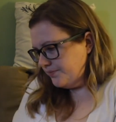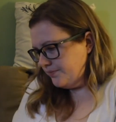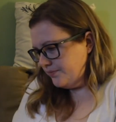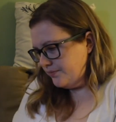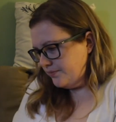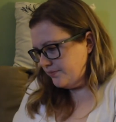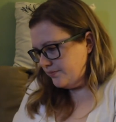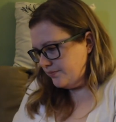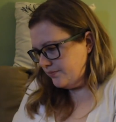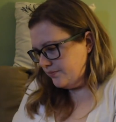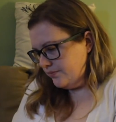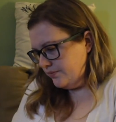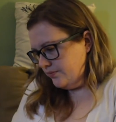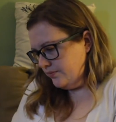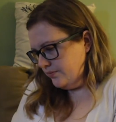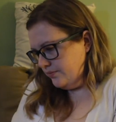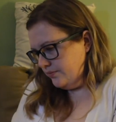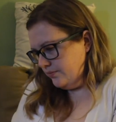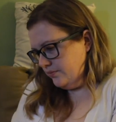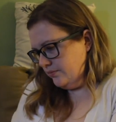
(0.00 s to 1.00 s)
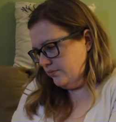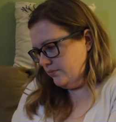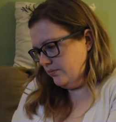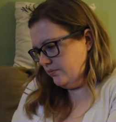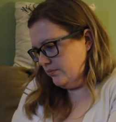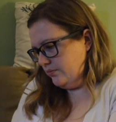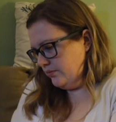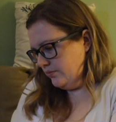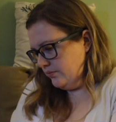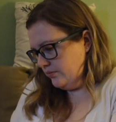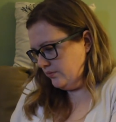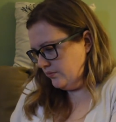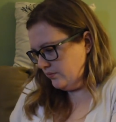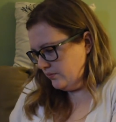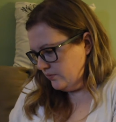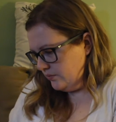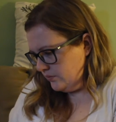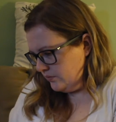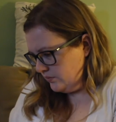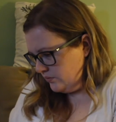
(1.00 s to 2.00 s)

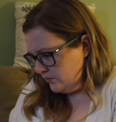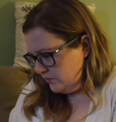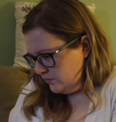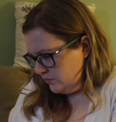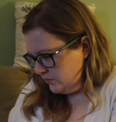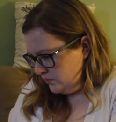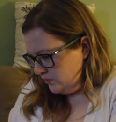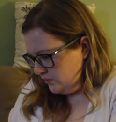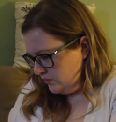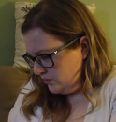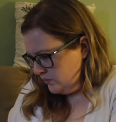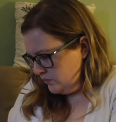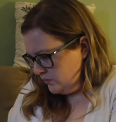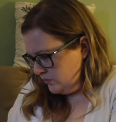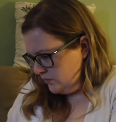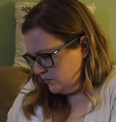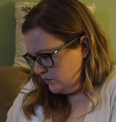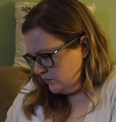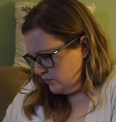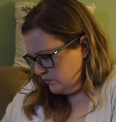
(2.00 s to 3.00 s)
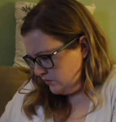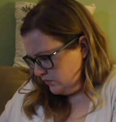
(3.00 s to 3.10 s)
Nobody speaks.